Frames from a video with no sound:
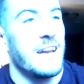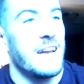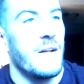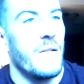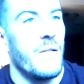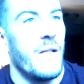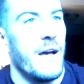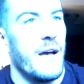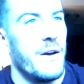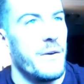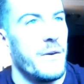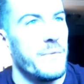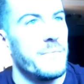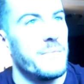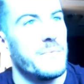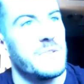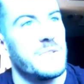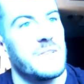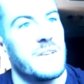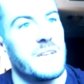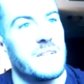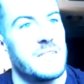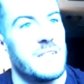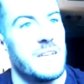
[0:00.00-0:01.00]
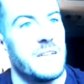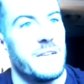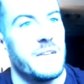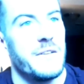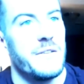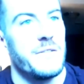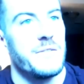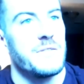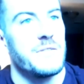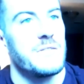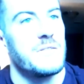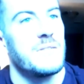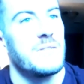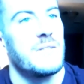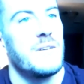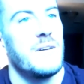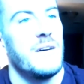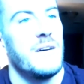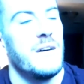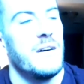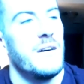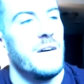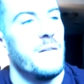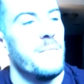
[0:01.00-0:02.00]
it out loud was like 10 mm-hmm. years.
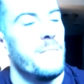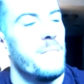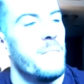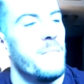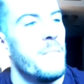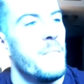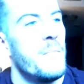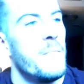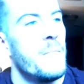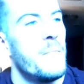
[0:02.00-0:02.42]
Mm-hmm. Um,